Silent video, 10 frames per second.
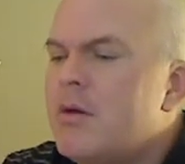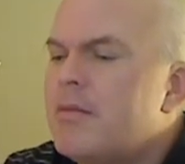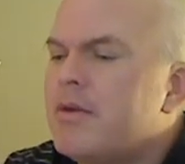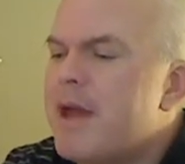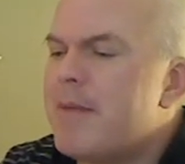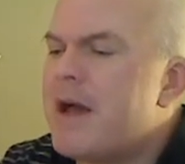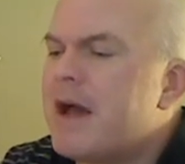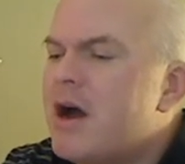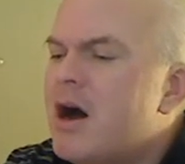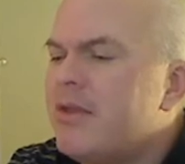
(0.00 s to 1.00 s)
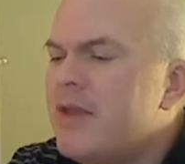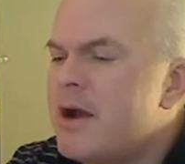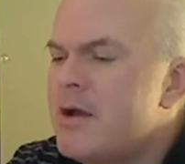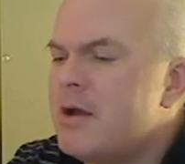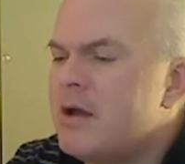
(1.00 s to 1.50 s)
put that back on
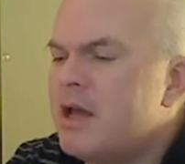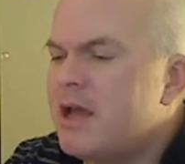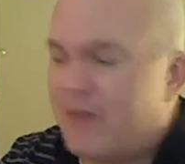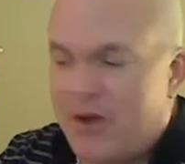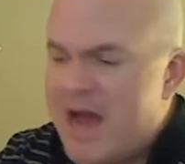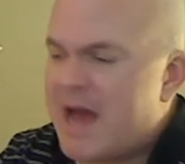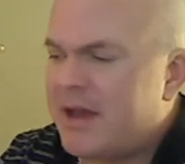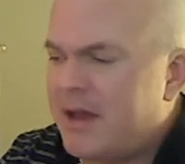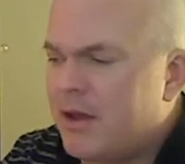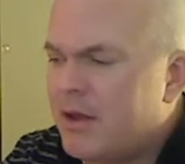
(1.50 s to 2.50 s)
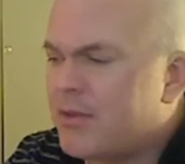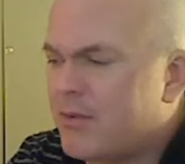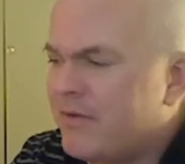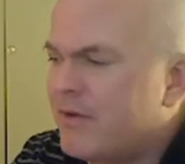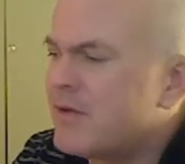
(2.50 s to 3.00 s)
there. If you had a
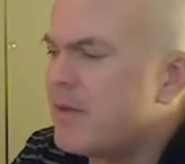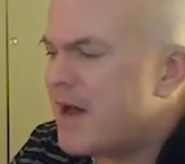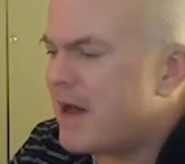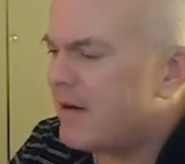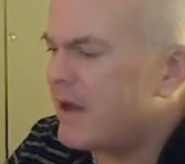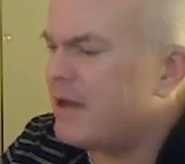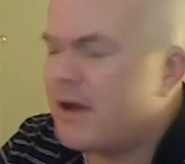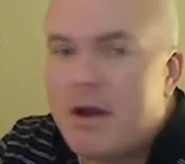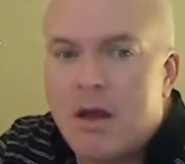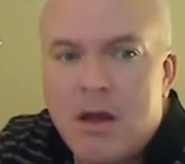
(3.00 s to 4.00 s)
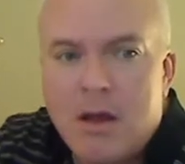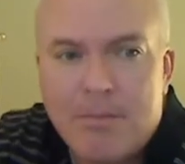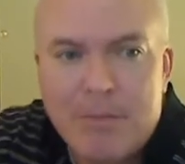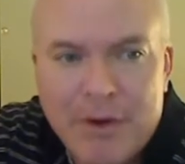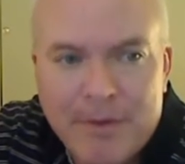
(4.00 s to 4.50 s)
350 battery in there,
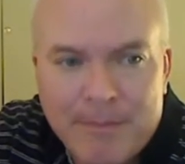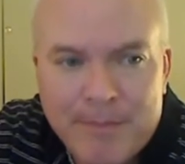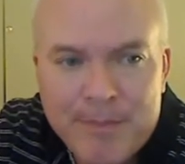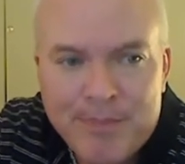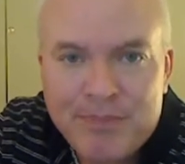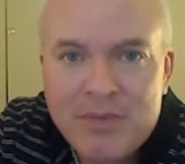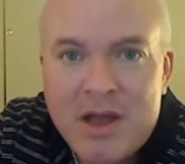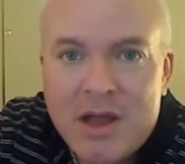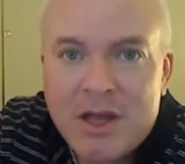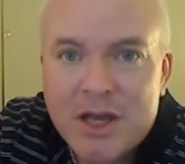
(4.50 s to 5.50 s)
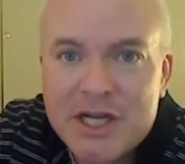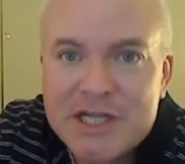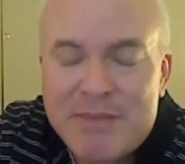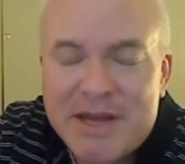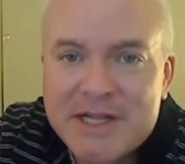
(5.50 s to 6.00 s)
boom. You
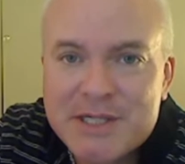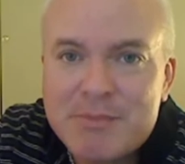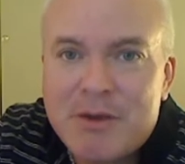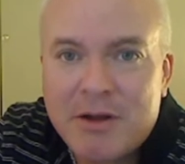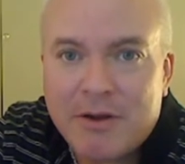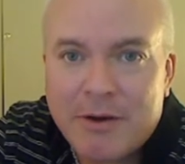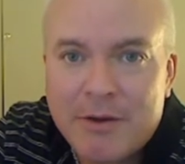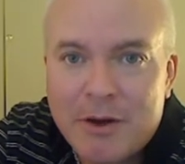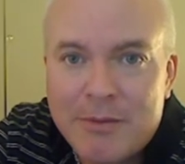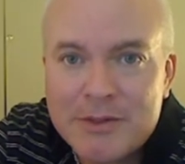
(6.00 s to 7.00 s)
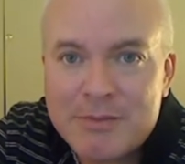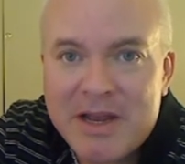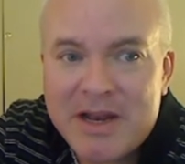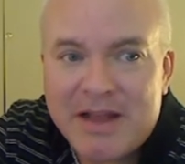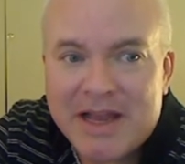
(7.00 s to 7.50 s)
just made it smaller. You almost
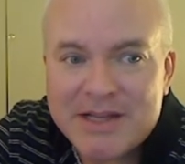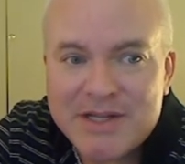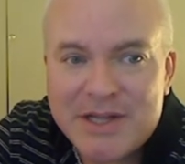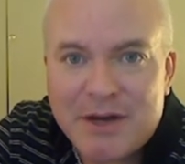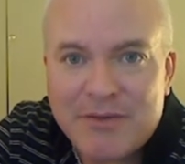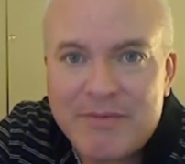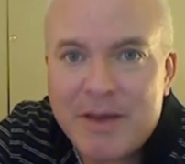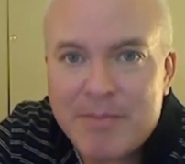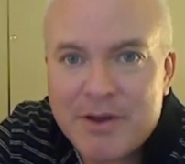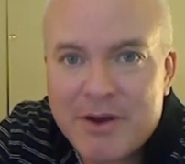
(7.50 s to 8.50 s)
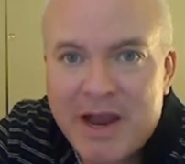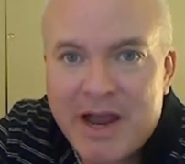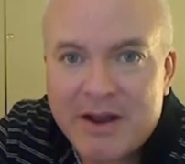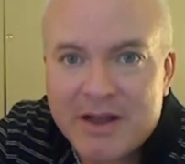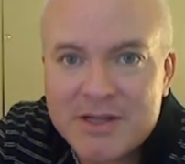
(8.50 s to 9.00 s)
made it like a stealth vape in your
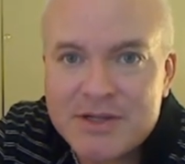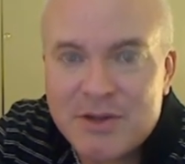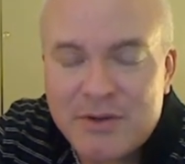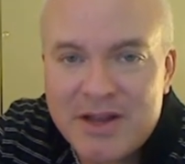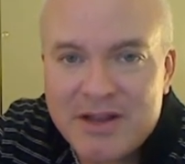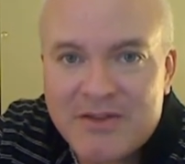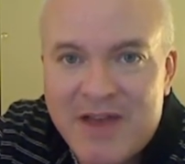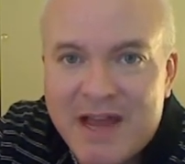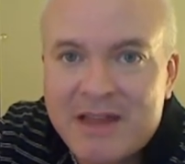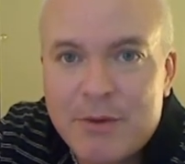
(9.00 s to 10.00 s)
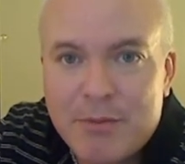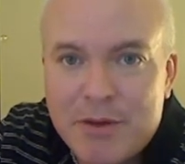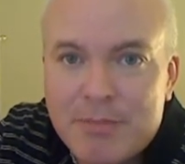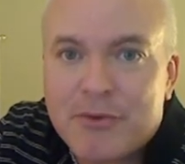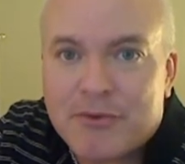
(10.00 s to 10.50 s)
hand, excluding the tank that would
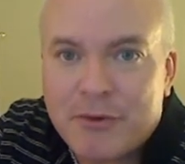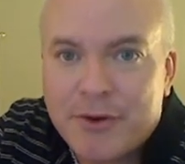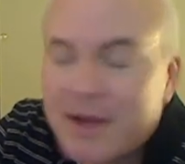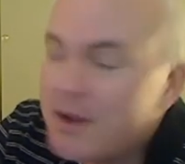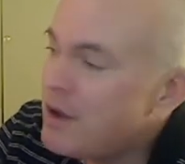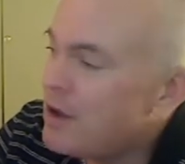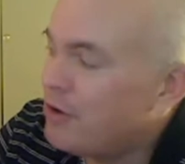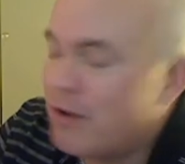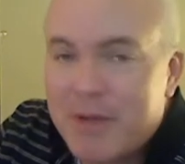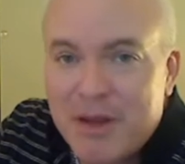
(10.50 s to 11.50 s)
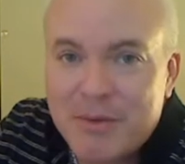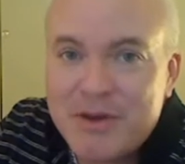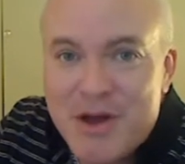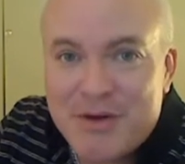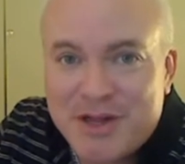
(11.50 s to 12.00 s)
be protruding. Nobody
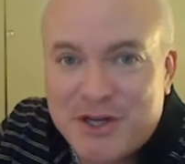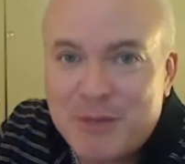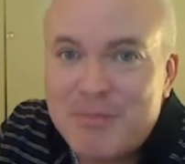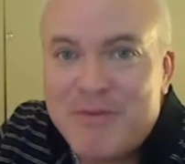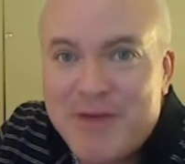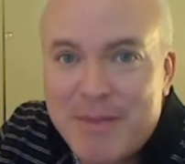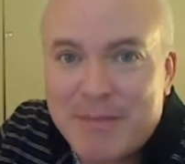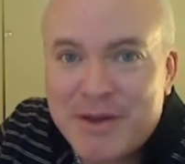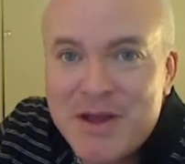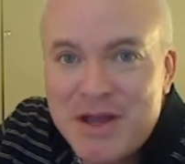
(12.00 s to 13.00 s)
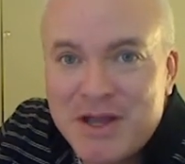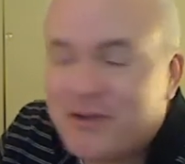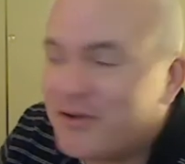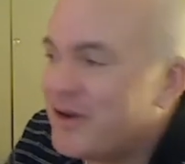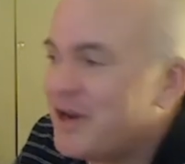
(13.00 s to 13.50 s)
would know that you'd be vaping. You
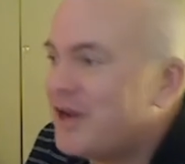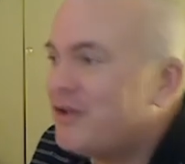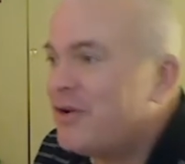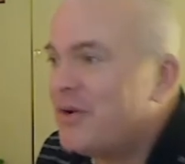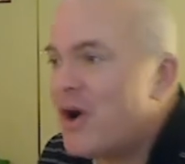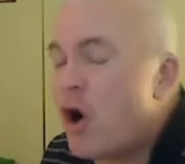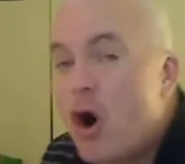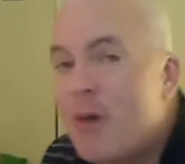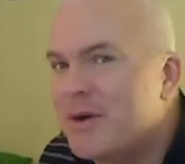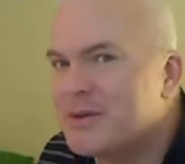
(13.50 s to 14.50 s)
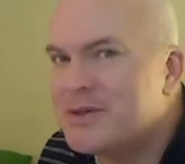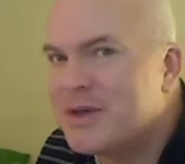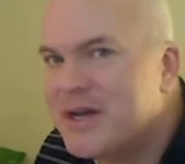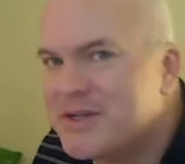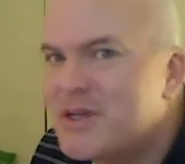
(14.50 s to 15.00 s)
turned it into almost
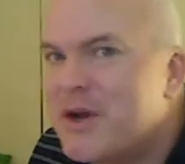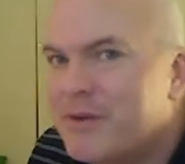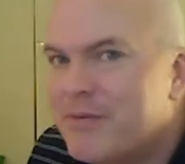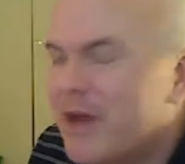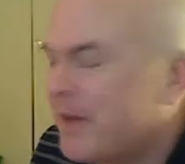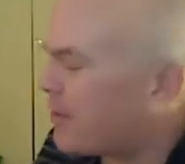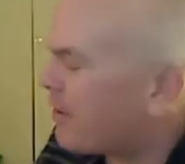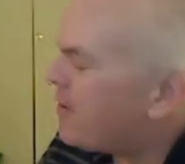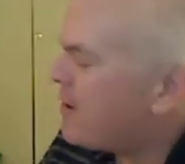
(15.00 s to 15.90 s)
a stealth vapor.